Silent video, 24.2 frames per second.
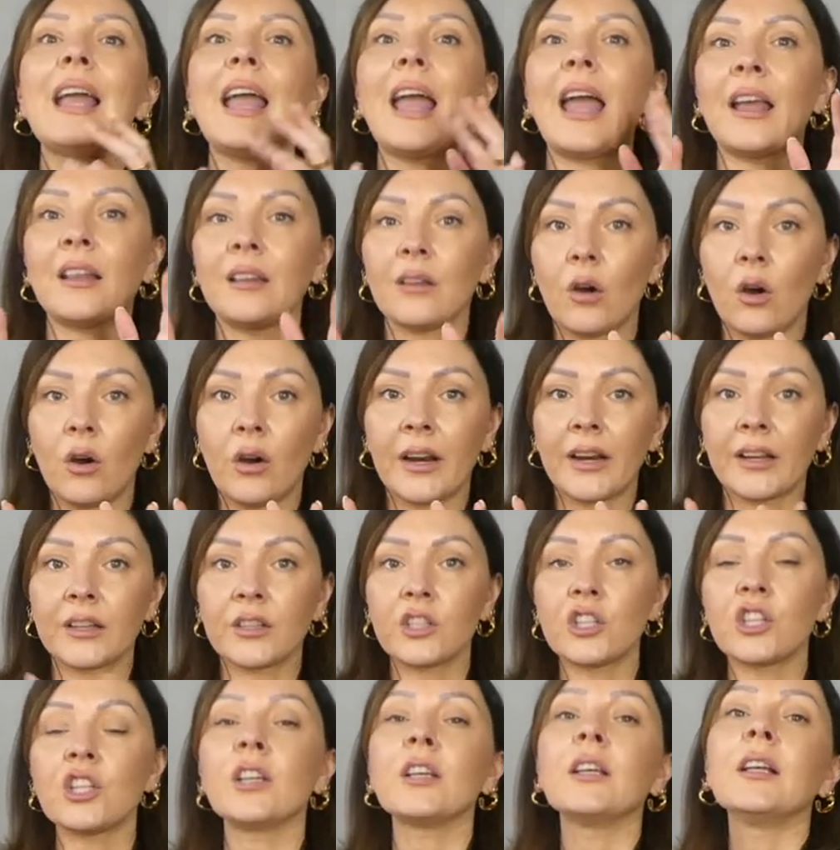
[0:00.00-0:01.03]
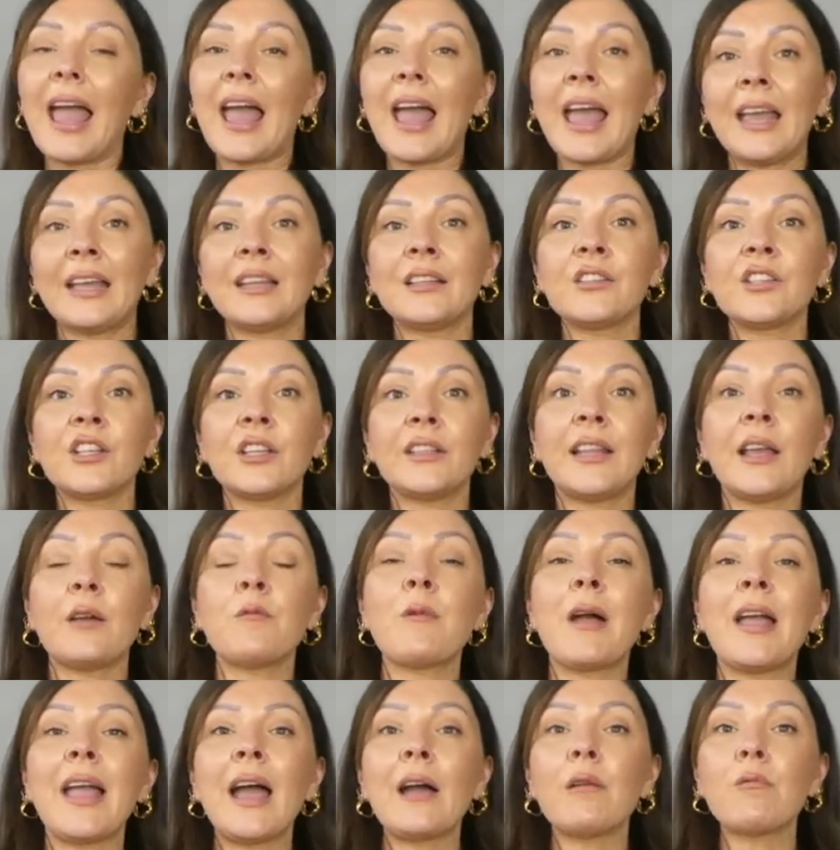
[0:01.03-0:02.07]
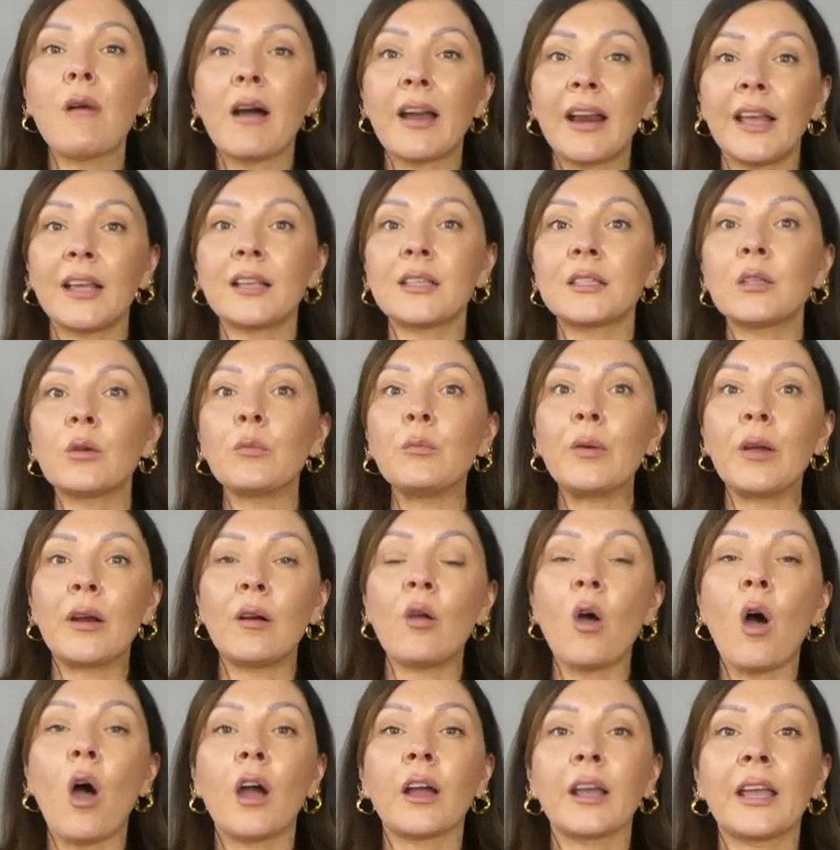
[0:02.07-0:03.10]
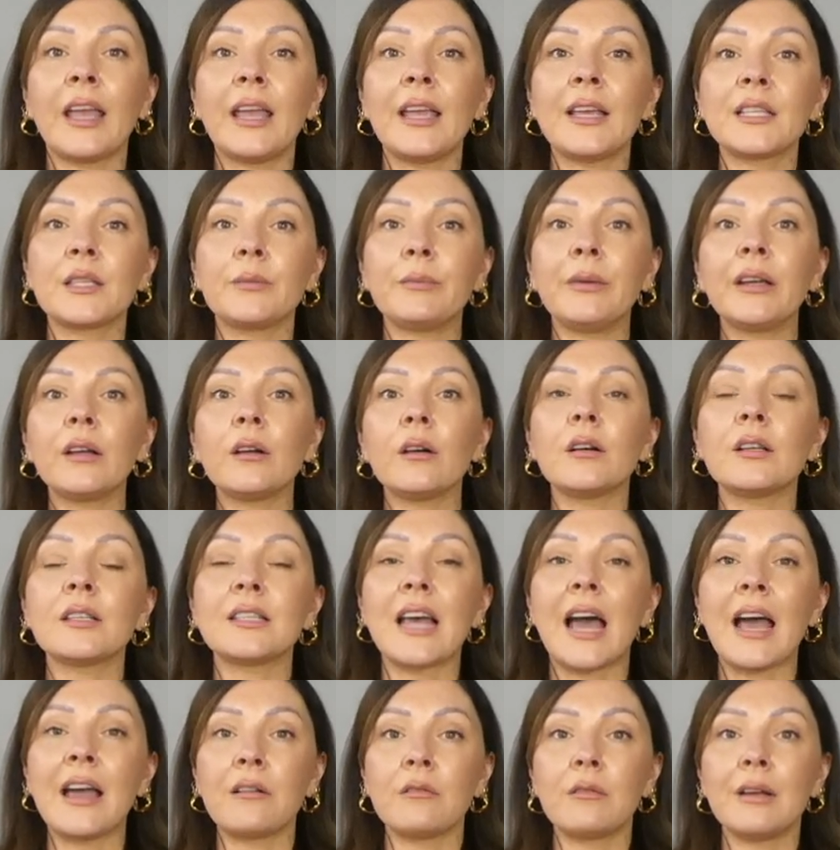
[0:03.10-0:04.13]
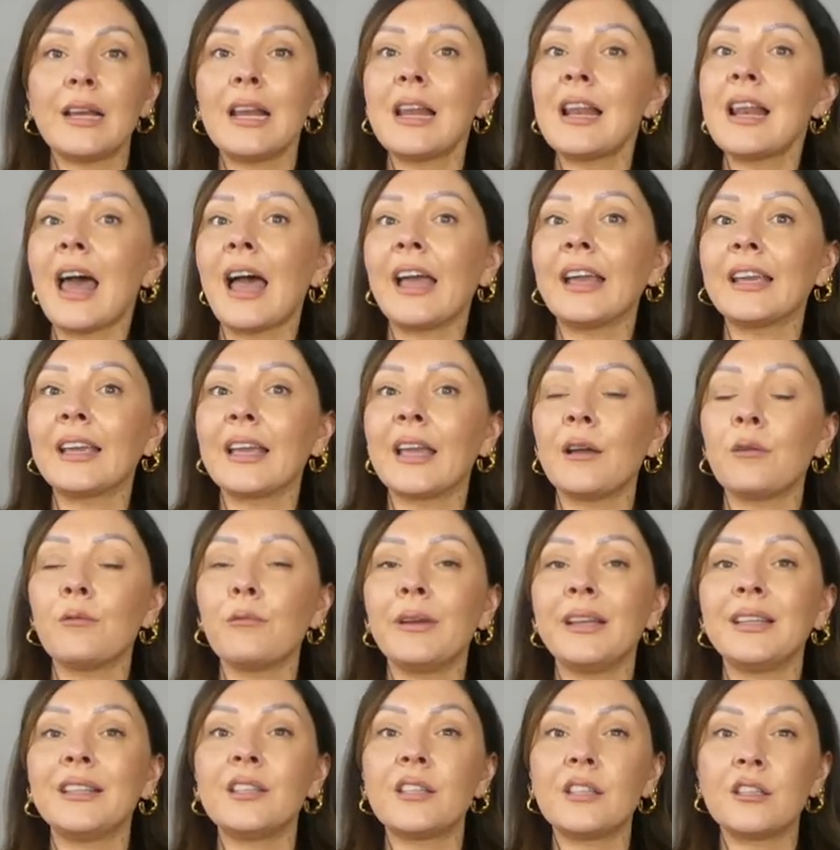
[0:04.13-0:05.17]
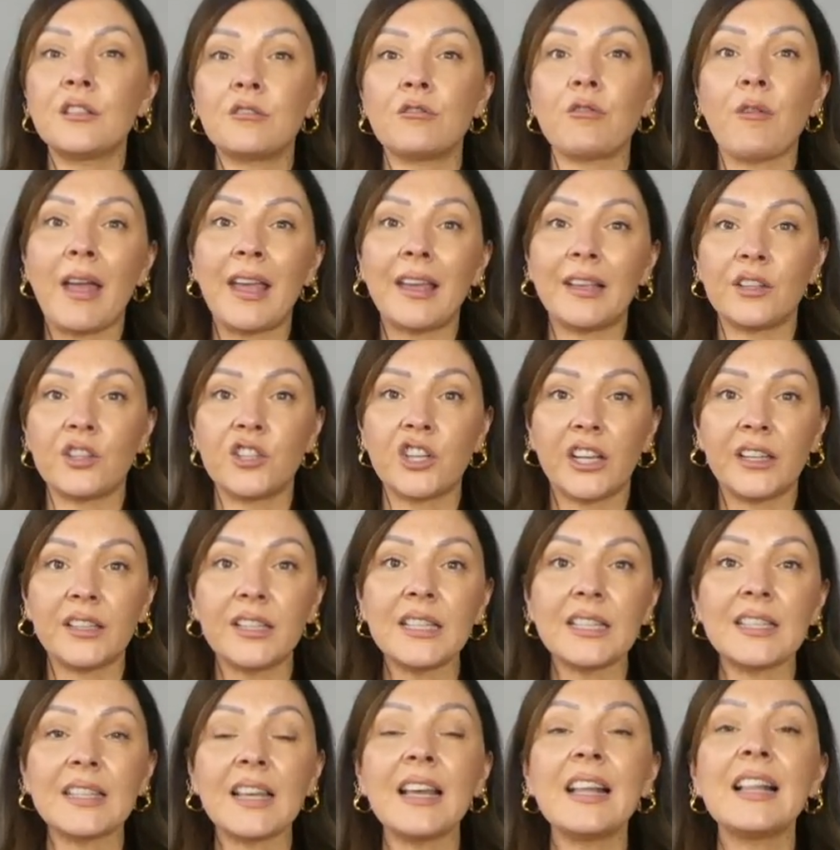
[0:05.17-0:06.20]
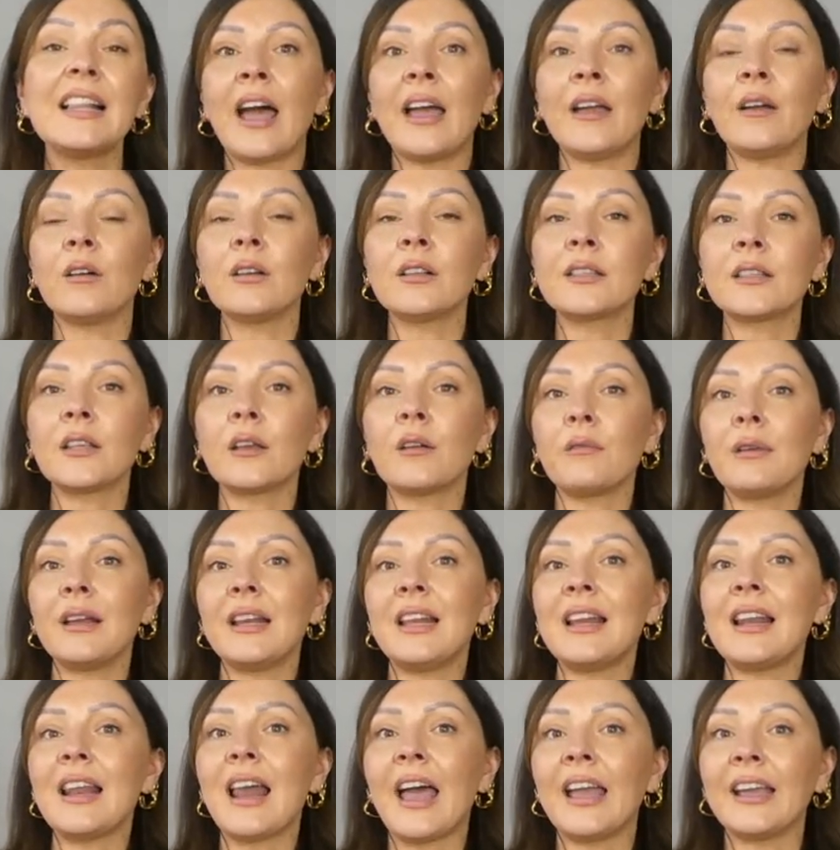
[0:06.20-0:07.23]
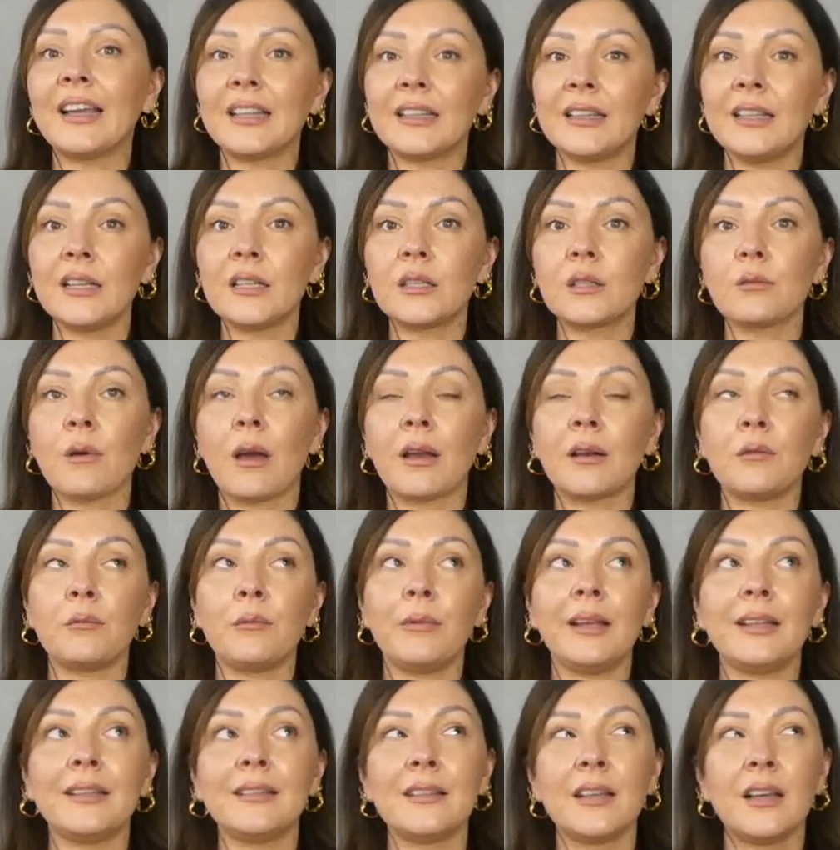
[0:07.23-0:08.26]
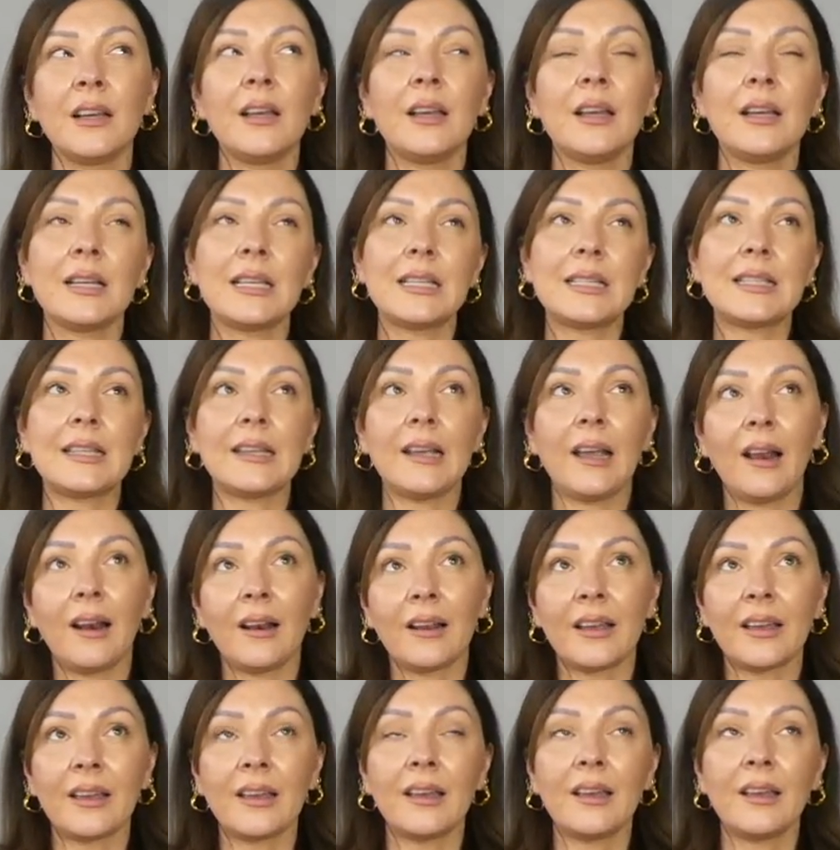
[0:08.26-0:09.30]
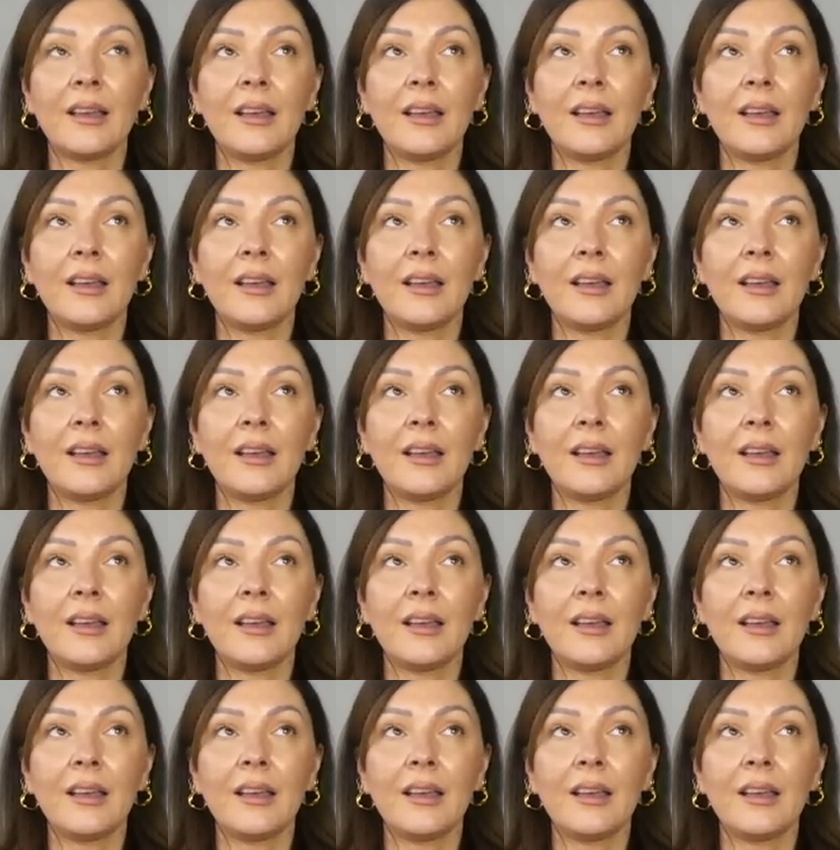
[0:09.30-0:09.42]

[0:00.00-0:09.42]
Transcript: And orange. And the way I want it super long is because I really like it with straight jeans. I also really like this one with silk